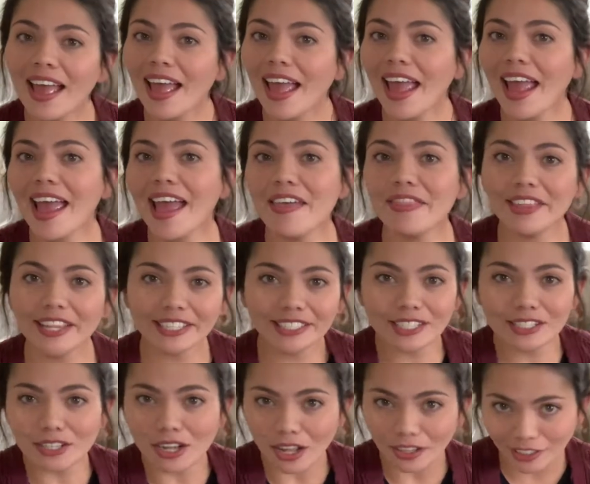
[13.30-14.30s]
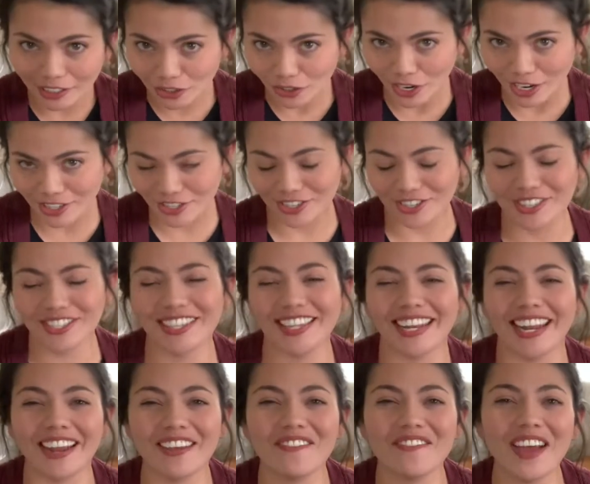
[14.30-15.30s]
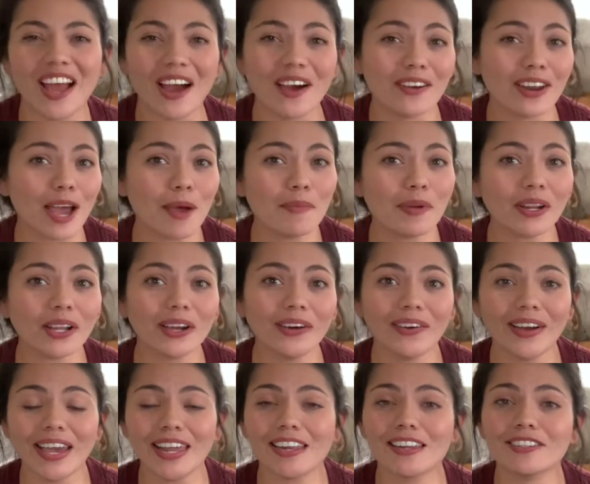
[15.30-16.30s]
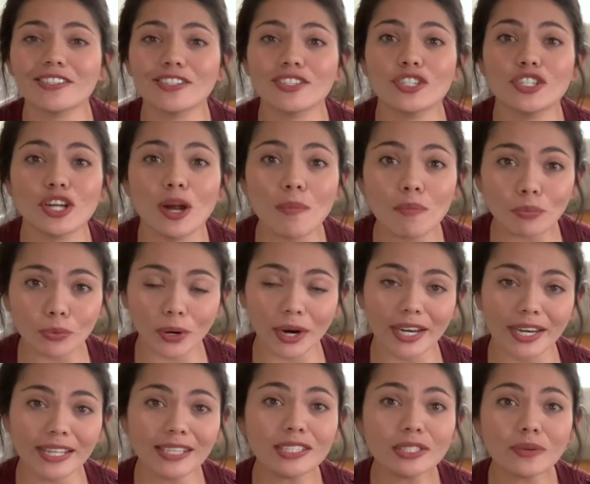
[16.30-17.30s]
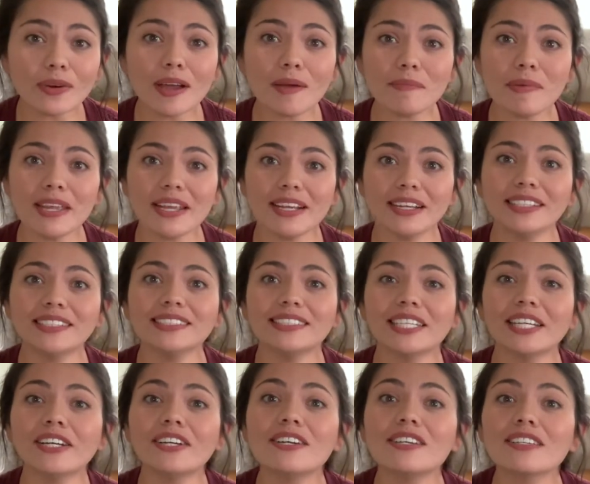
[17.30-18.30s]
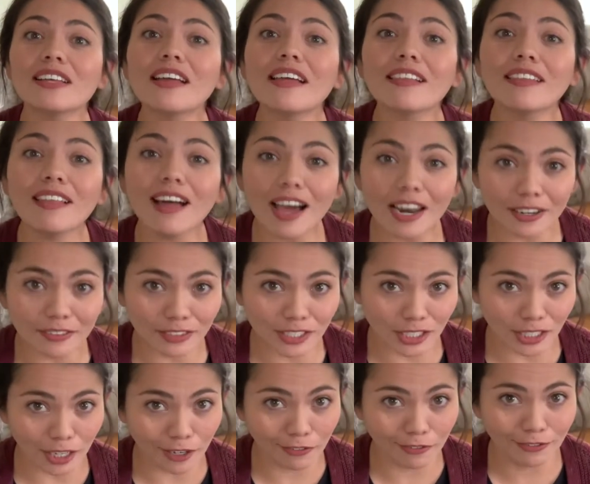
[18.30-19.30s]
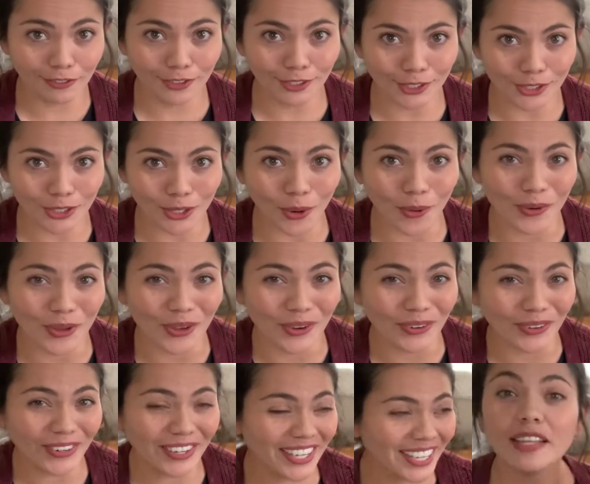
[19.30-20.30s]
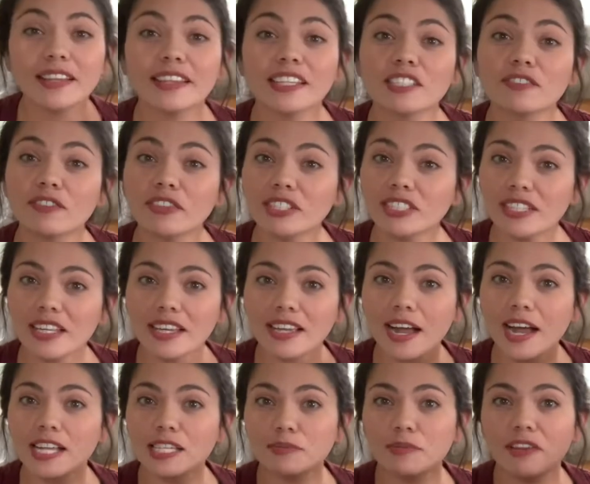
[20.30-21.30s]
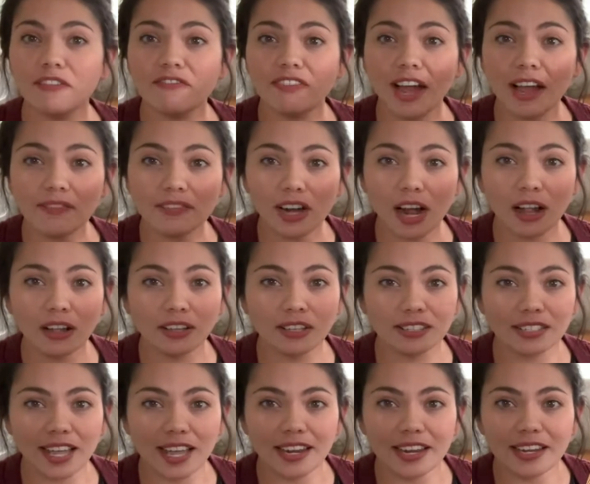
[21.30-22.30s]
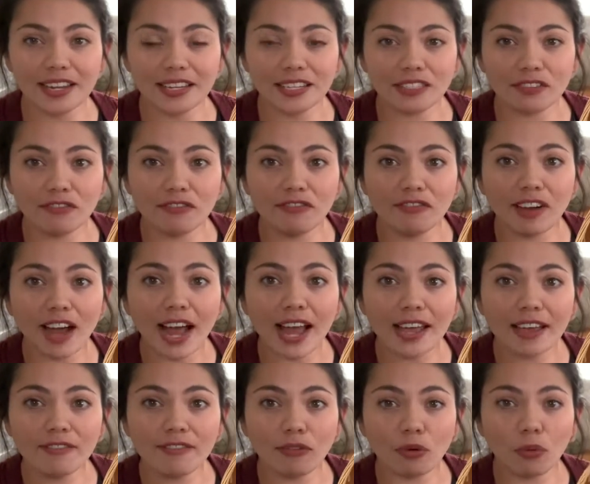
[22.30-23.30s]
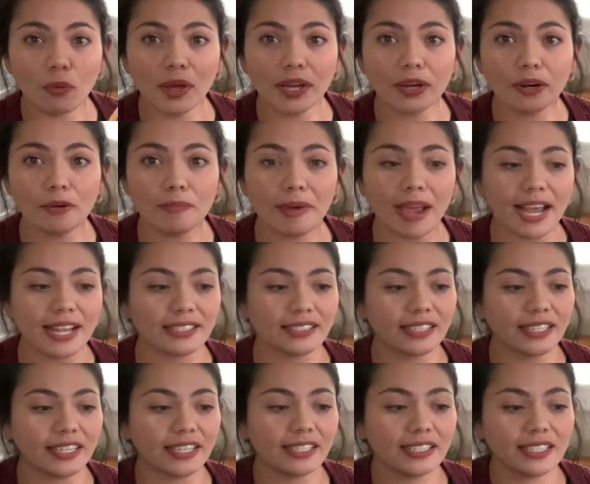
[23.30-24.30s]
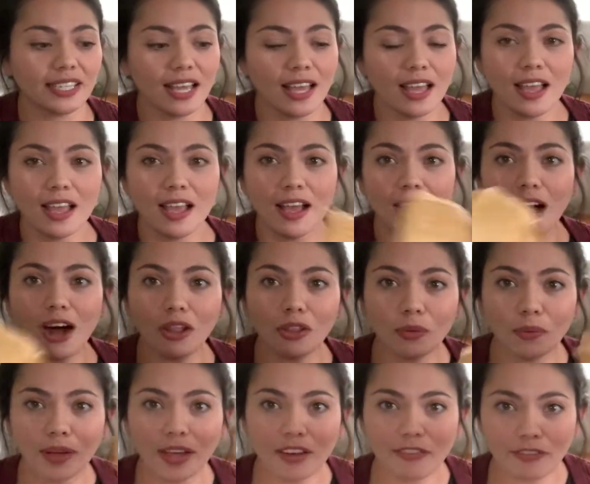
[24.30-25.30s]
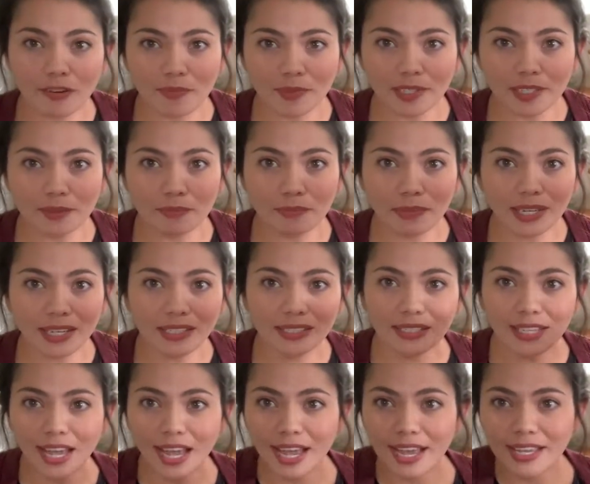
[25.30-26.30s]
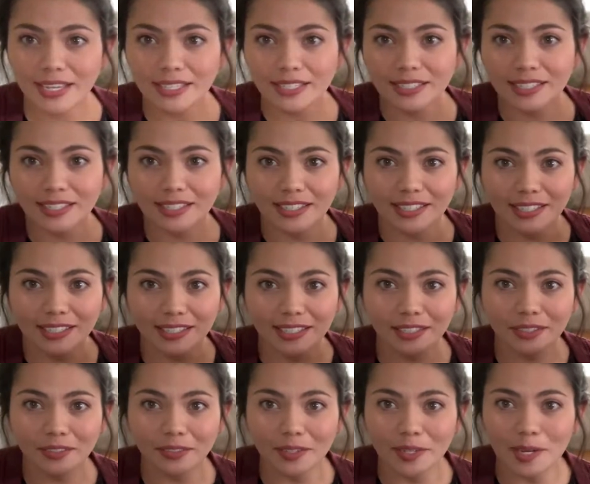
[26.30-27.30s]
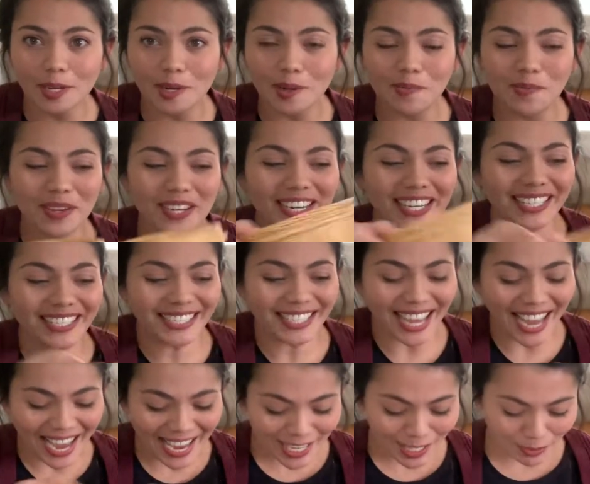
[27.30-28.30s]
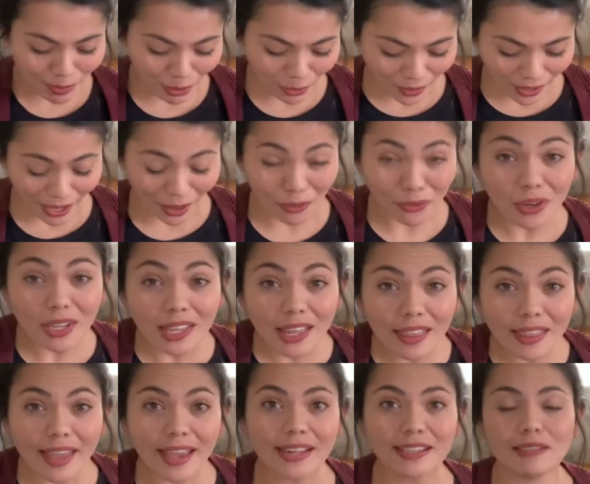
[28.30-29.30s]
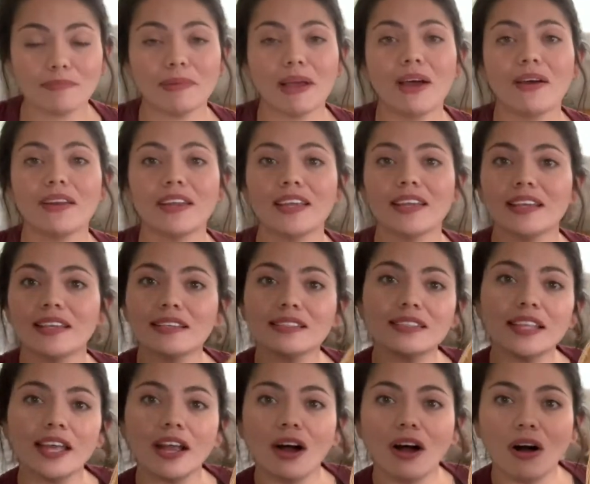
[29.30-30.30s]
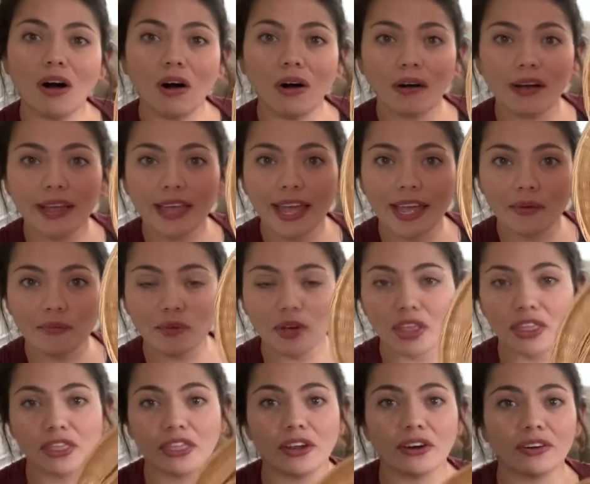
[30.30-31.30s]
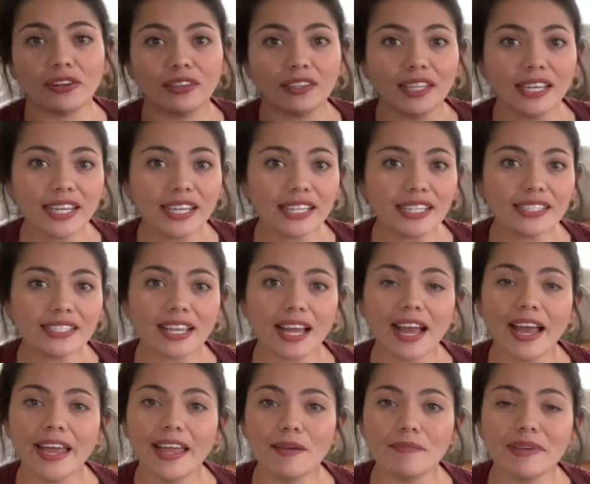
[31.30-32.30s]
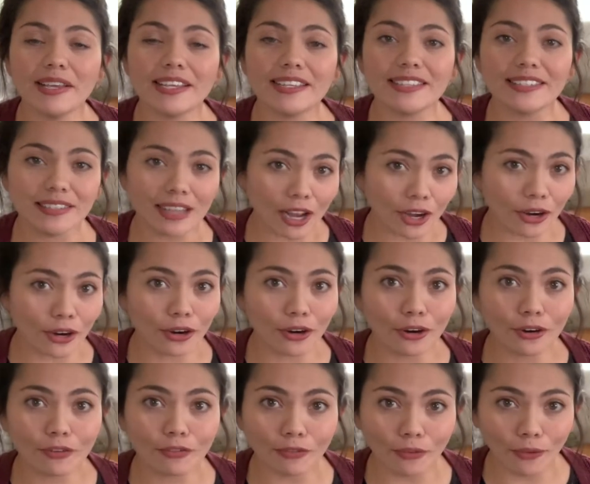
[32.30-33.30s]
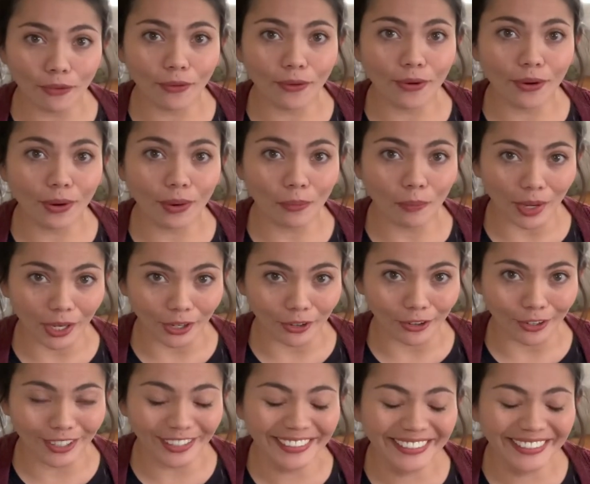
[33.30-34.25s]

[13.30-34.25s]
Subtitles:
And this is all the treasures that I found. I'm going to go ahead and just jump right into it because there is a lot of stuff to show you. This first thing cost me $5 and it is 5 wicker baskets. All the way from this big size to this little itty bitty size, but what I really liked about it is they all came with their lids. I am a sucker for wicker.